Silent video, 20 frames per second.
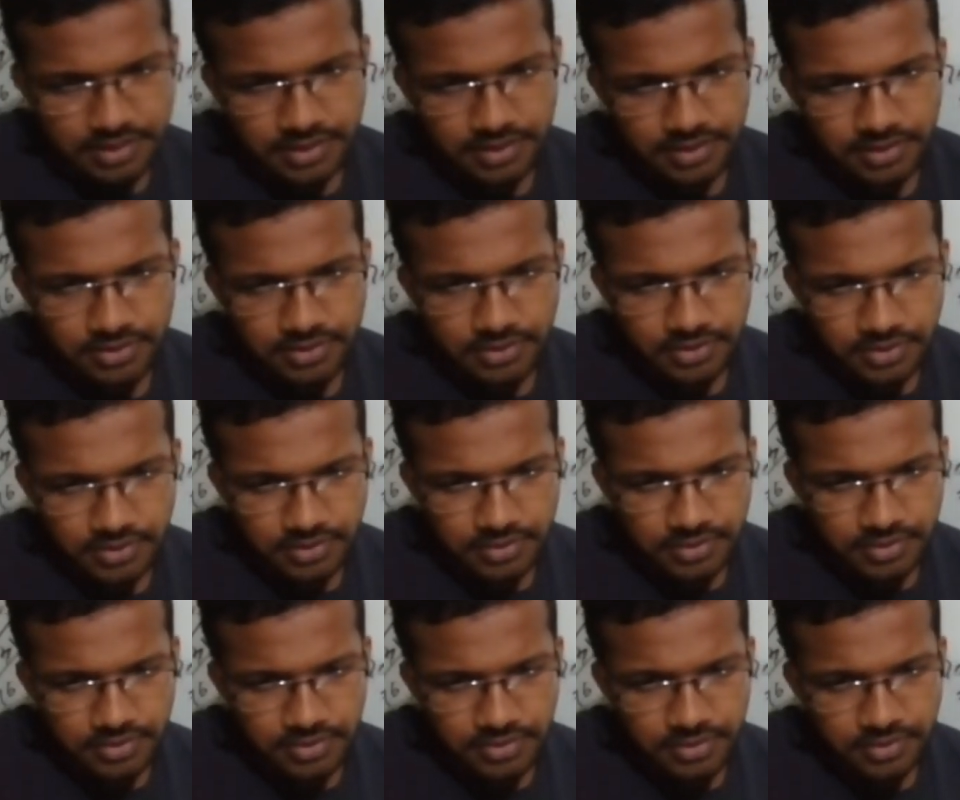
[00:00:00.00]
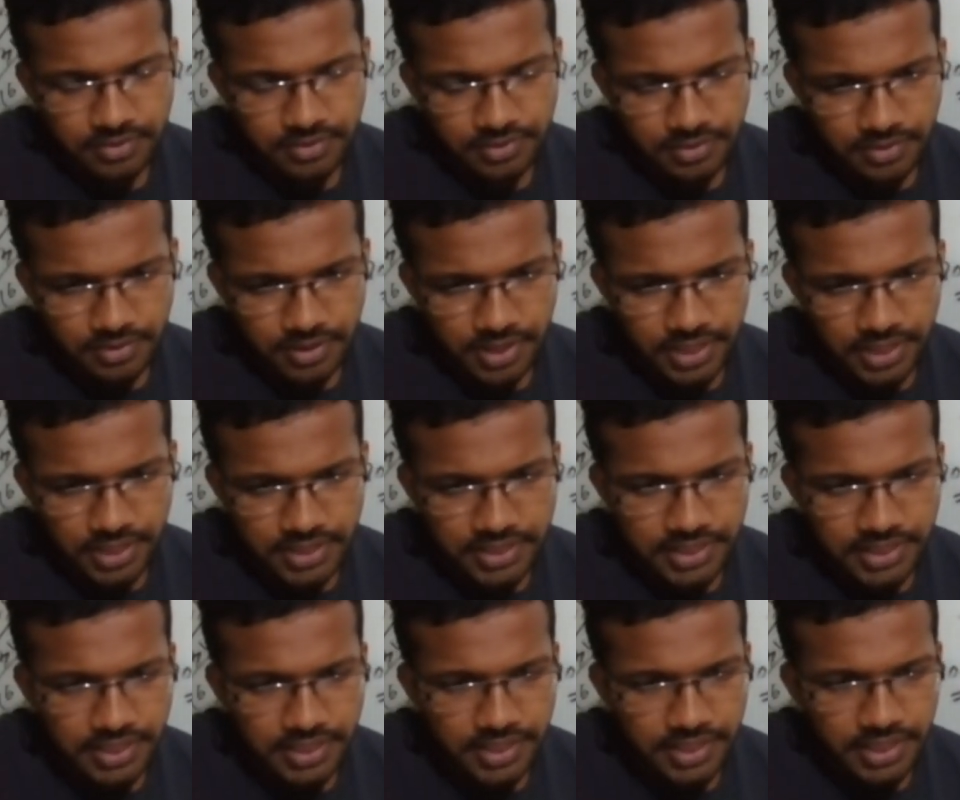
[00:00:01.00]
you know, high
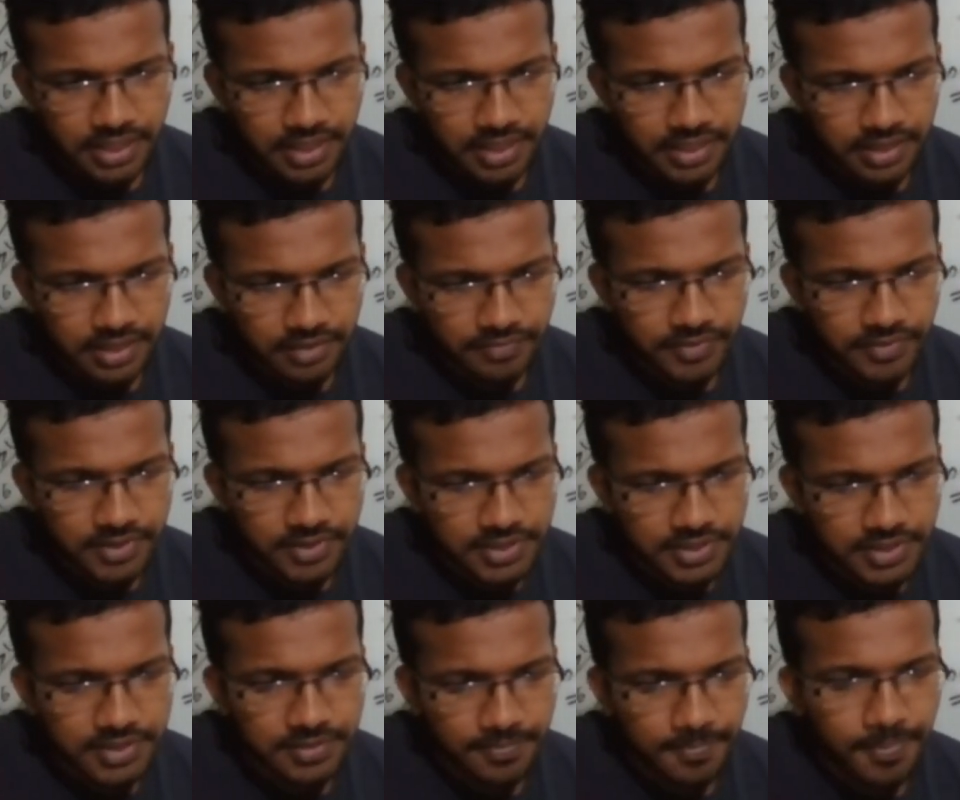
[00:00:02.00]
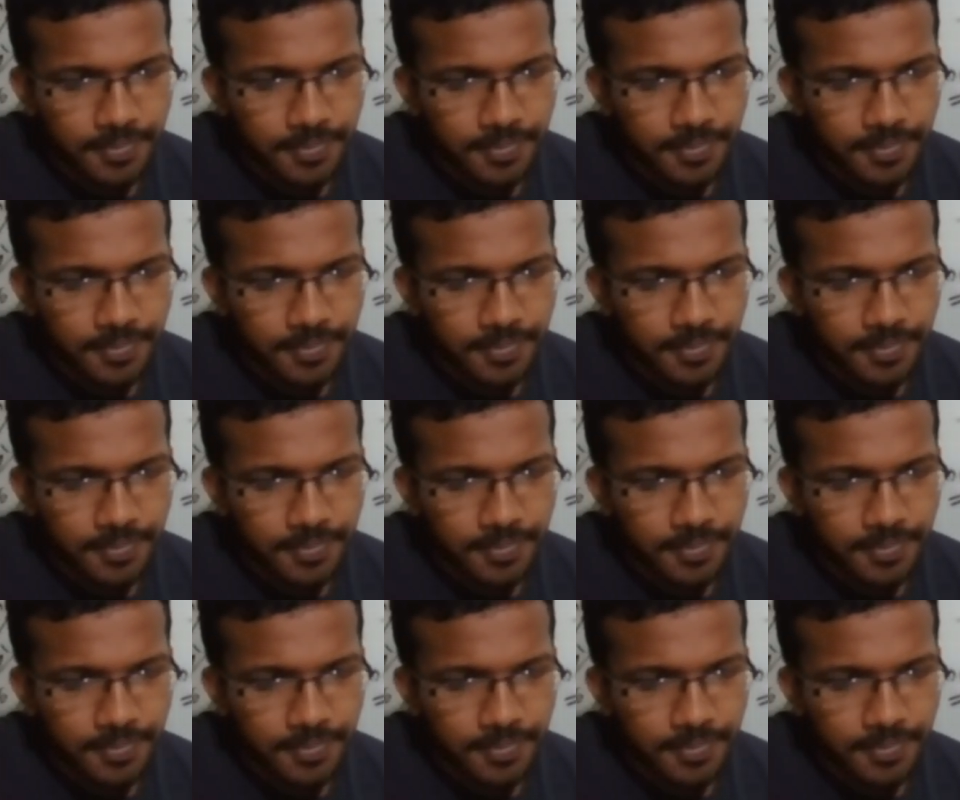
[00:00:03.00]
strength and high toughness.